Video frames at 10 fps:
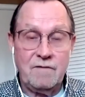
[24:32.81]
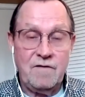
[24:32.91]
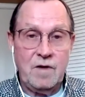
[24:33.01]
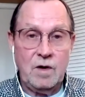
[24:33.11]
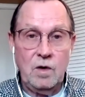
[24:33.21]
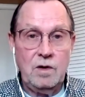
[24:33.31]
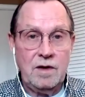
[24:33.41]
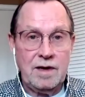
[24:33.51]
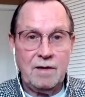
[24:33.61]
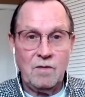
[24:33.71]

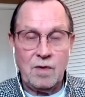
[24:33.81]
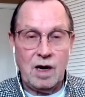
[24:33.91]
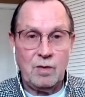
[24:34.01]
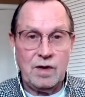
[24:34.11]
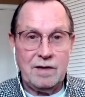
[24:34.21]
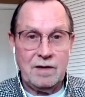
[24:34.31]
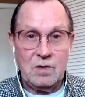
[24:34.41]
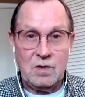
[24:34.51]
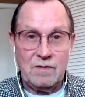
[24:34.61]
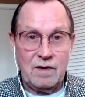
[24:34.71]
Food, that probably
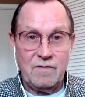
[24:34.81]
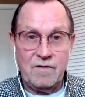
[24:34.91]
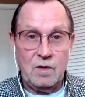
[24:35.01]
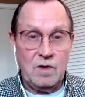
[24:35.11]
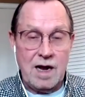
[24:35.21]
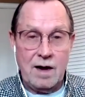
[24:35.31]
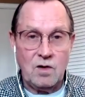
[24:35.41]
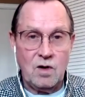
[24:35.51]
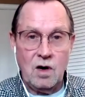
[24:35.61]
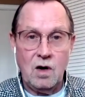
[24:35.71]
is food and
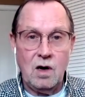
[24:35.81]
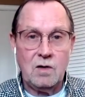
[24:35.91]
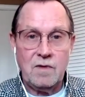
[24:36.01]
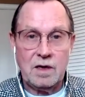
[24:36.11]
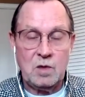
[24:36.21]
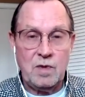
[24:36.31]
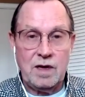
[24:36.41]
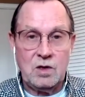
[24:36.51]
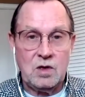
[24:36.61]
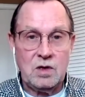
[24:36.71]
alcohol
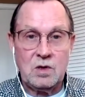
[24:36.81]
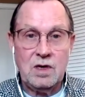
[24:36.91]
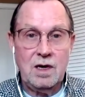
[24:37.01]
expenses,